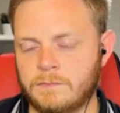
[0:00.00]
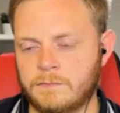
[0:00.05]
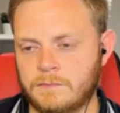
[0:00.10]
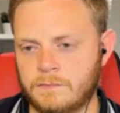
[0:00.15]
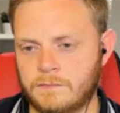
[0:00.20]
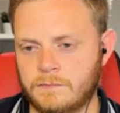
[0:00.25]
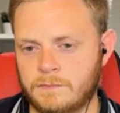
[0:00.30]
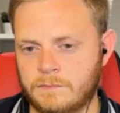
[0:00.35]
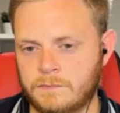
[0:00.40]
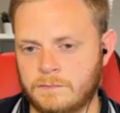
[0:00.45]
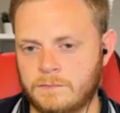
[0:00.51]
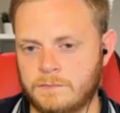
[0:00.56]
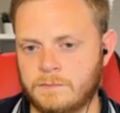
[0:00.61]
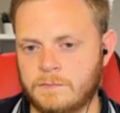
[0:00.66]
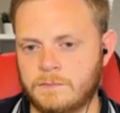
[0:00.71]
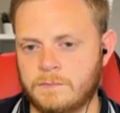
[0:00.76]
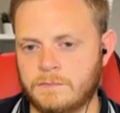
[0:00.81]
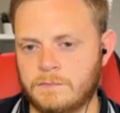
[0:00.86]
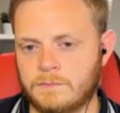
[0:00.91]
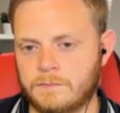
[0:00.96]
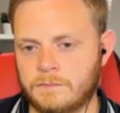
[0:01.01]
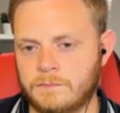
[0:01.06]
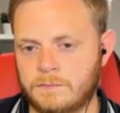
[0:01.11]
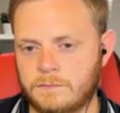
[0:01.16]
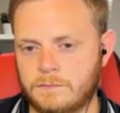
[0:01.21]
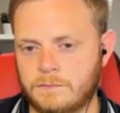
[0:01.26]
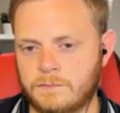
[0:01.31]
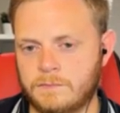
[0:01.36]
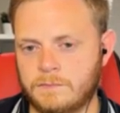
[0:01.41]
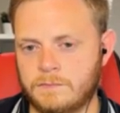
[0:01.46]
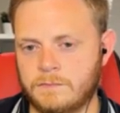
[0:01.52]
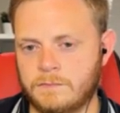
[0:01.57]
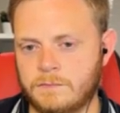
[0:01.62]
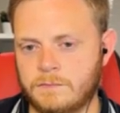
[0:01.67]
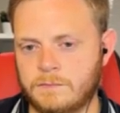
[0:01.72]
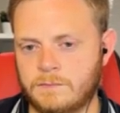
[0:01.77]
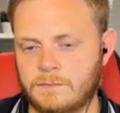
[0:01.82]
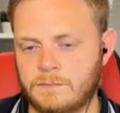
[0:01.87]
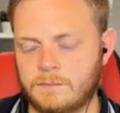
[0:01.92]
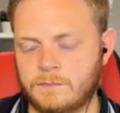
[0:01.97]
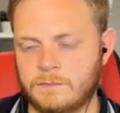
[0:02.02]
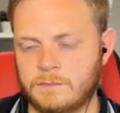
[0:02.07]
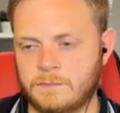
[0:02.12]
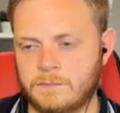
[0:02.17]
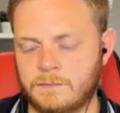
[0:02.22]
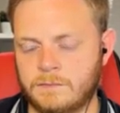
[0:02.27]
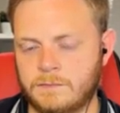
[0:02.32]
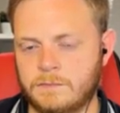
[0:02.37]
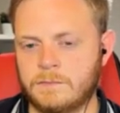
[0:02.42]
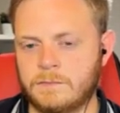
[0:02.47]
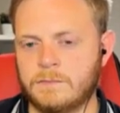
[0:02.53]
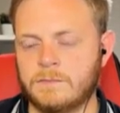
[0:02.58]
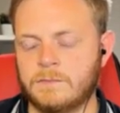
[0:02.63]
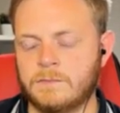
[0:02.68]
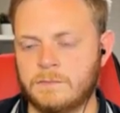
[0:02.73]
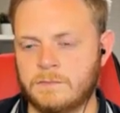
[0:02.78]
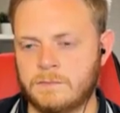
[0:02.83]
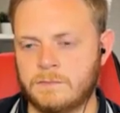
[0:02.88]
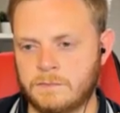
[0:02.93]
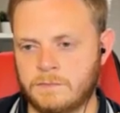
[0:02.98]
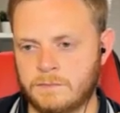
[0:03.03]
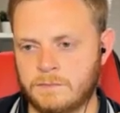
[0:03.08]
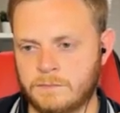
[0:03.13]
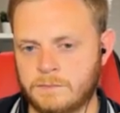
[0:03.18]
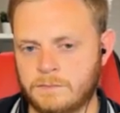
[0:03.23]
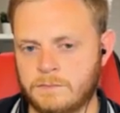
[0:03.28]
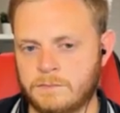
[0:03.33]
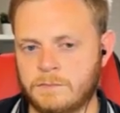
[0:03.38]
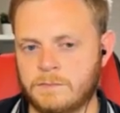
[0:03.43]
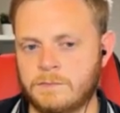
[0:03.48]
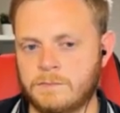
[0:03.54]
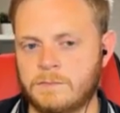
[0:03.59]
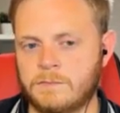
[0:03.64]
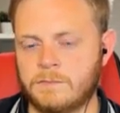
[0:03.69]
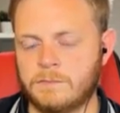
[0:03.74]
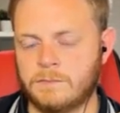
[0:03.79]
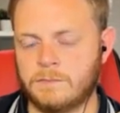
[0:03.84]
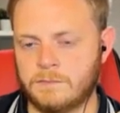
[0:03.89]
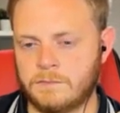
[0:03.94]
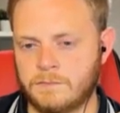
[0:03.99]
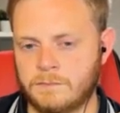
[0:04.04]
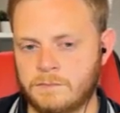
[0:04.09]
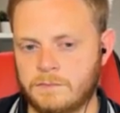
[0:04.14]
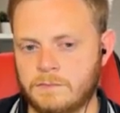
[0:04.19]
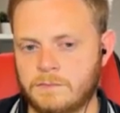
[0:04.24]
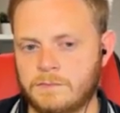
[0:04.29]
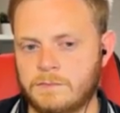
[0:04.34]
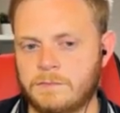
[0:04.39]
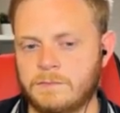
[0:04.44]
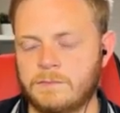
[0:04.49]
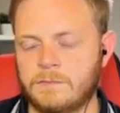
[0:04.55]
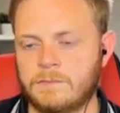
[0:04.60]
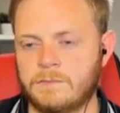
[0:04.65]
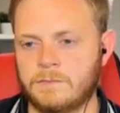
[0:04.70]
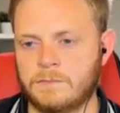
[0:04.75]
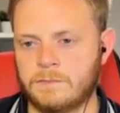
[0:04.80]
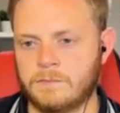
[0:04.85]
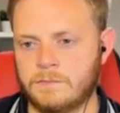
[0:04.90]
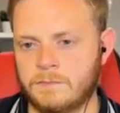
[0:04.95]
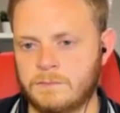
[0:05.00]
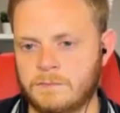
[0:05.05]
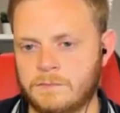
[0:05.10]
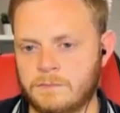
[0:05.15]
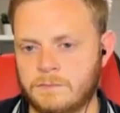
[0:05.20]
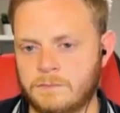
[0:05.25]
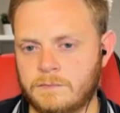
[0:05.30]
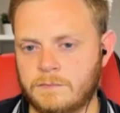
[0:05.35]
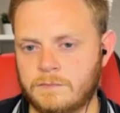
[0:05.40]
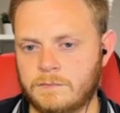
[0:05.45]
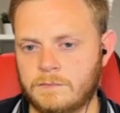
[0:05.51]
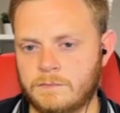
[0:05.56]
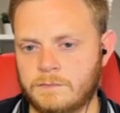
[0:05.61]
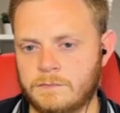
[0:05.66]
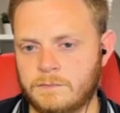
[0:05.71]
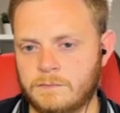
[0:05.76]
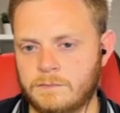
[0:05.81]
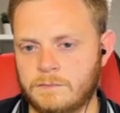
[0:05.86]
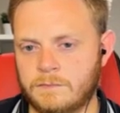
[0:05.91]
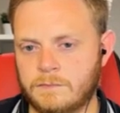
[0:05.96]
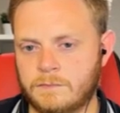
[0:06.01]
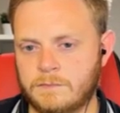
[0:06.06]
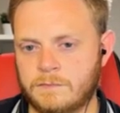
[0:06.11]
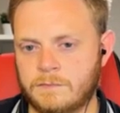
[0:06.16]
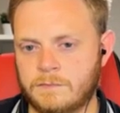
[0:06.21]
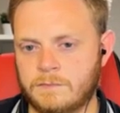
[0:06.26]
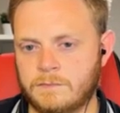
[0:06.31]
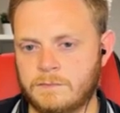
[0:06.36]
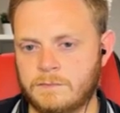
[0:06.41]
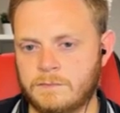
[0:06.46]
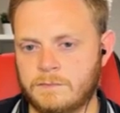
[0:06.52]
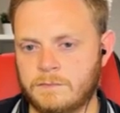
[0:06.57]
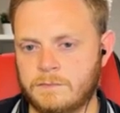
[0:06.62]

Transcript: (not speaking)